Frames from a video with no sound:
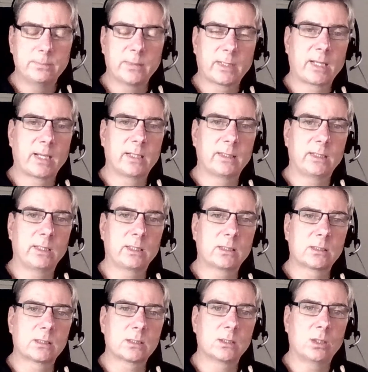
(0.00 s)

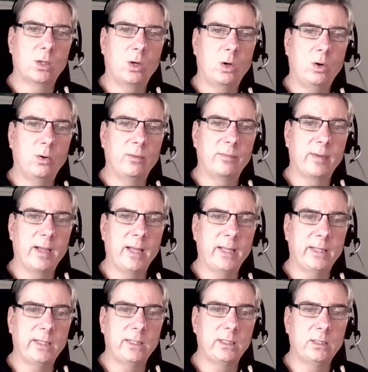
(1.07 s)
mechanics of
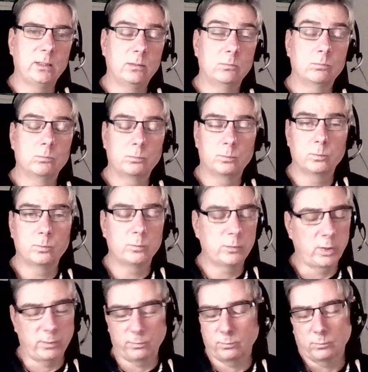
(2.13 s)
a
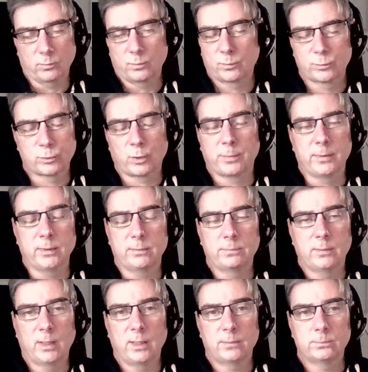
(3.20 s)
proper
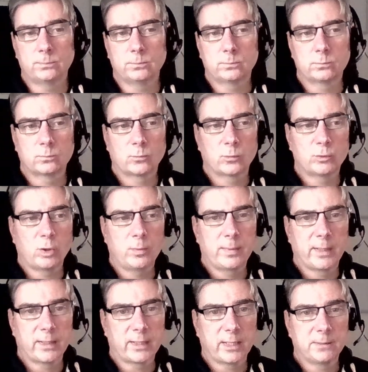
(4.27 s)

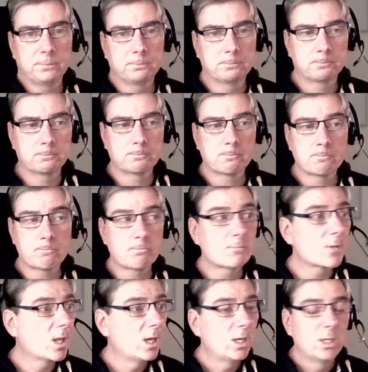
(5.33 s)
role-playing game.
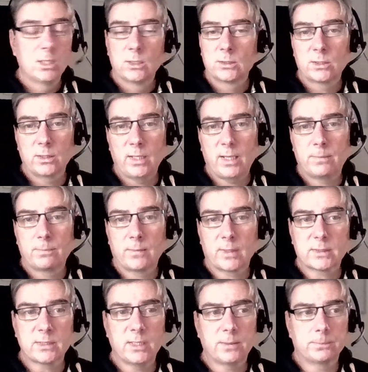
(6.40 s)
So yeah,
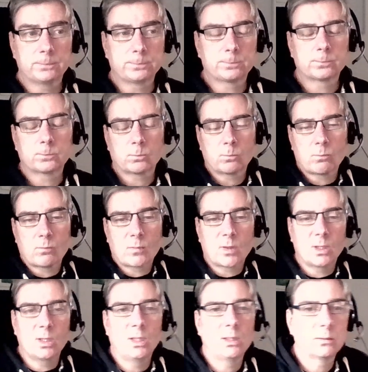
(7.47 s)
that's it.
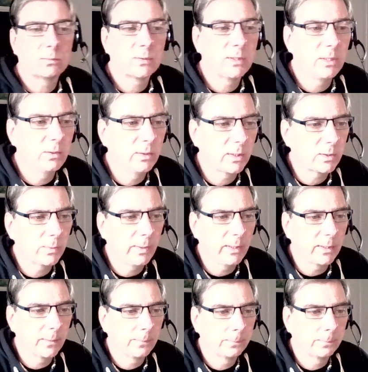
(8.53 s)
See you next week.